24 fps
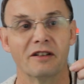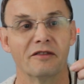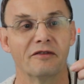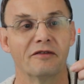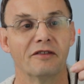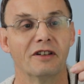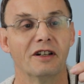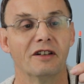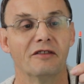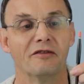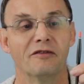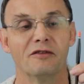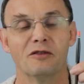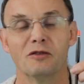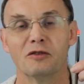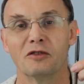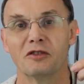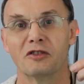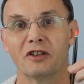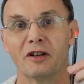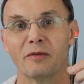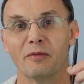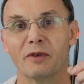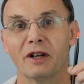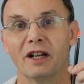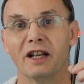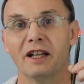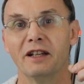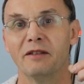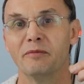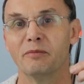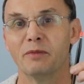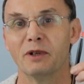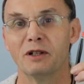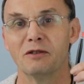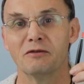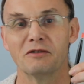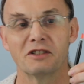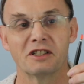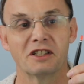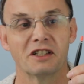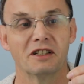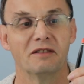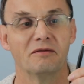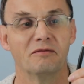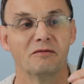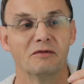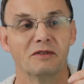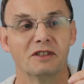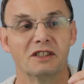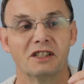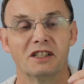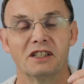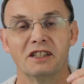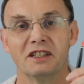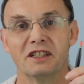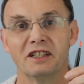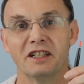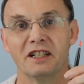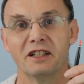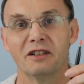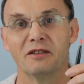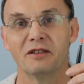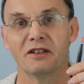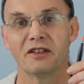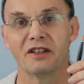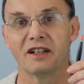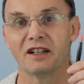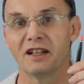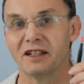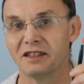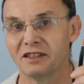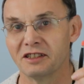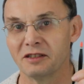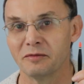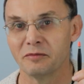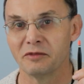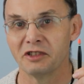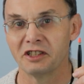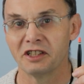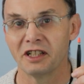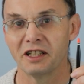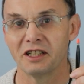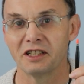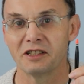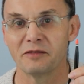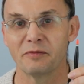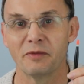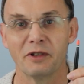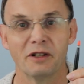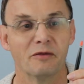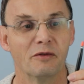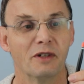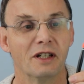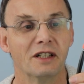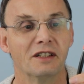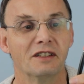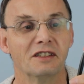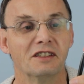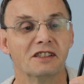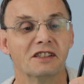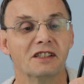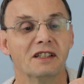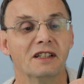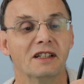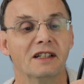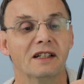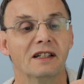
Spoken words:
A 4 treble A balsa was ideal. I think I had some Shakespeare ones